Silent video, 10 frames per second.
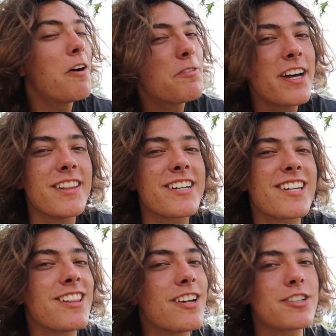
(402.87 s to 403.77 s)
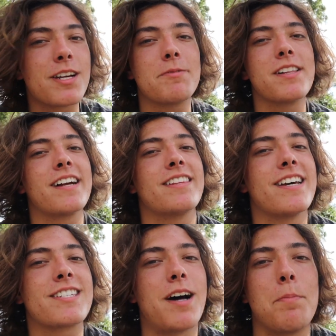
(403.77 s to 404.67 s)
hopefully it looks a little something like
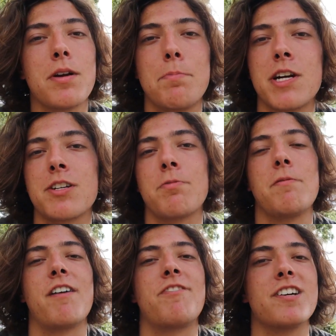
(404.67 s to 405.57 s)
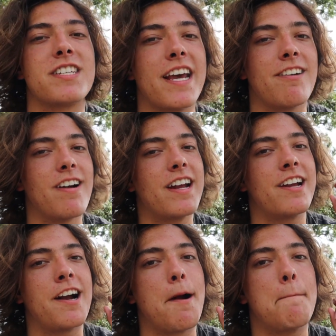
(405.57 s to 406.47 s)
this. I'll put a picture from our first date right
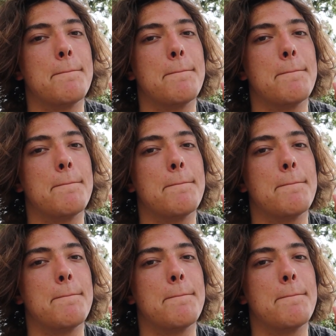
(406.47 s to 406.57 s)
here.